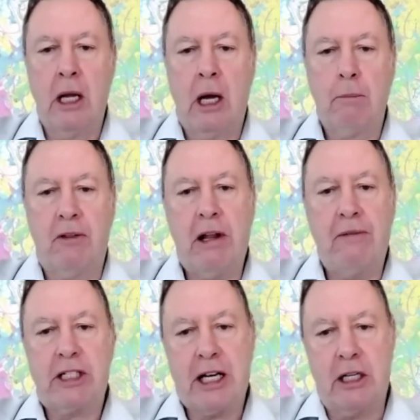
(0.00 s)
But then the
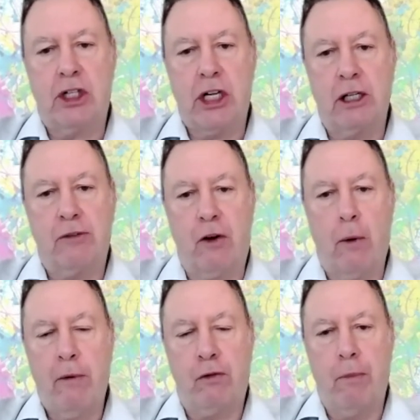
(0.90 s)
second challenge
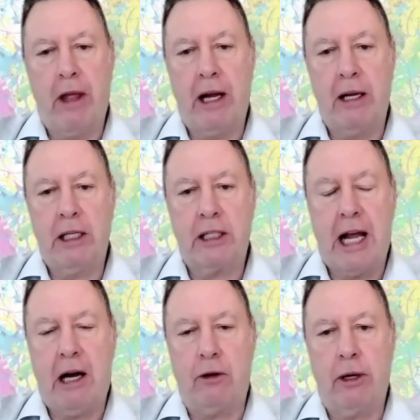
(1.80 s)
flowing from that is
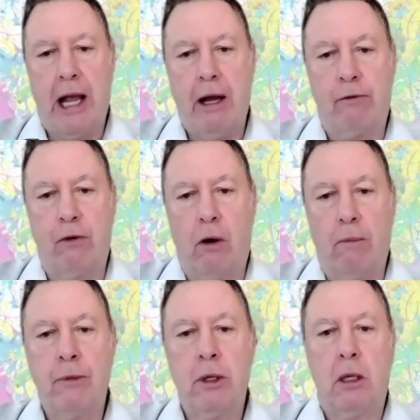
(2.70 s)
how you get from